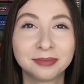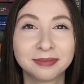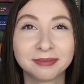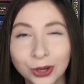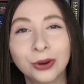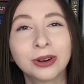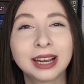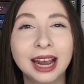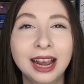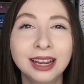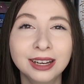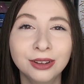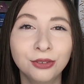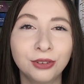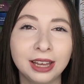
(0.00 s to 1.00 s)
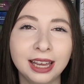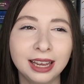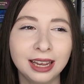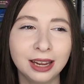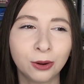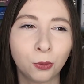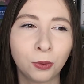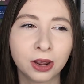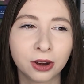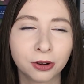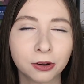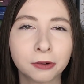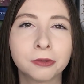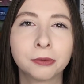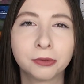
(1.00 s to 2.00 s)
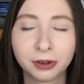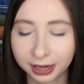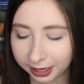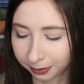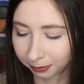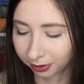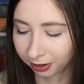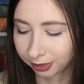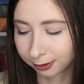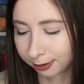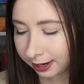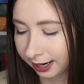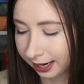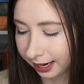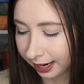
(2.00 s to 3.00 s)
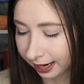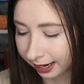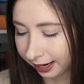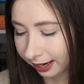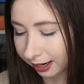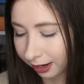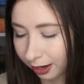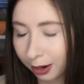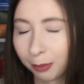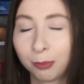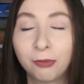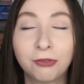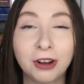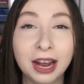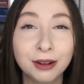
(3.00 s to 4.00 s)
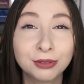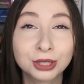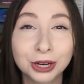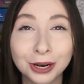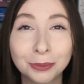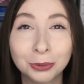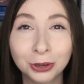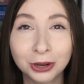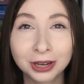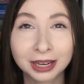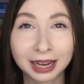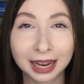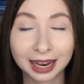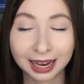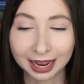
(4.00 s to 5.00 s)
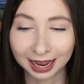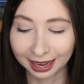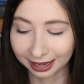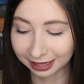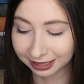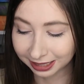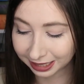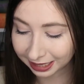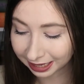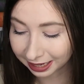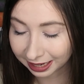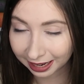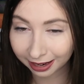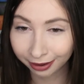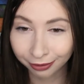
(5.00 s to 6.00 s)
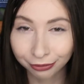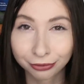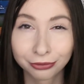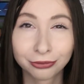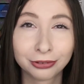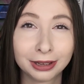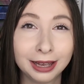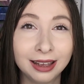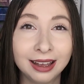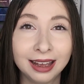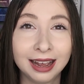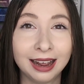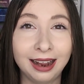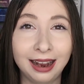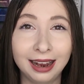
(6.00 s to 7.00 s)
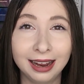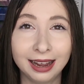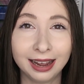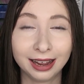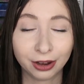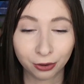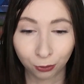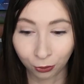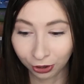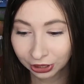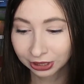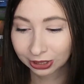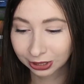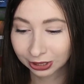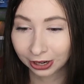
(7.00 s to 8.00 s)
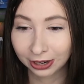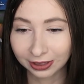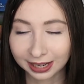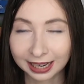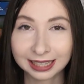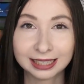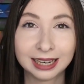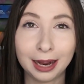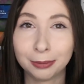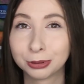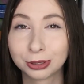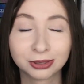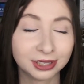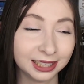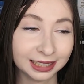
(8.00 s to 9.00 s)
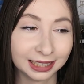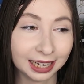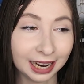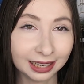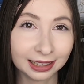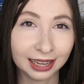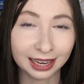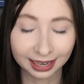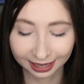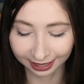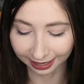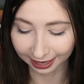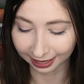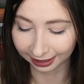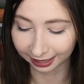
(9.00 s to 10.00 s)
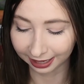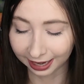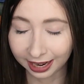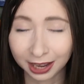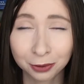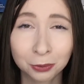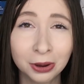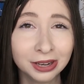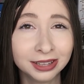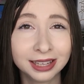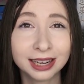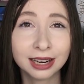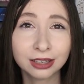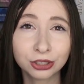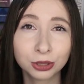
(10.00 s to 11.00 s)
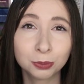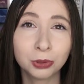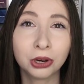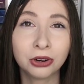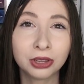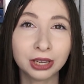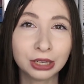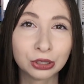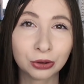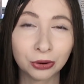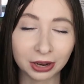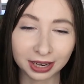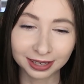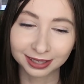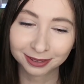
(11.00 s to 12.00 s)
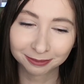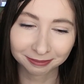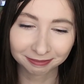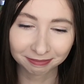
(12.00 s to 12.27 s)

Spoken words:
So kind of a weird reading month where I had a 5-star book, I had a DNF, I had a 1-star that I absolutely did not like, and then I had one that I just purely enjoyed.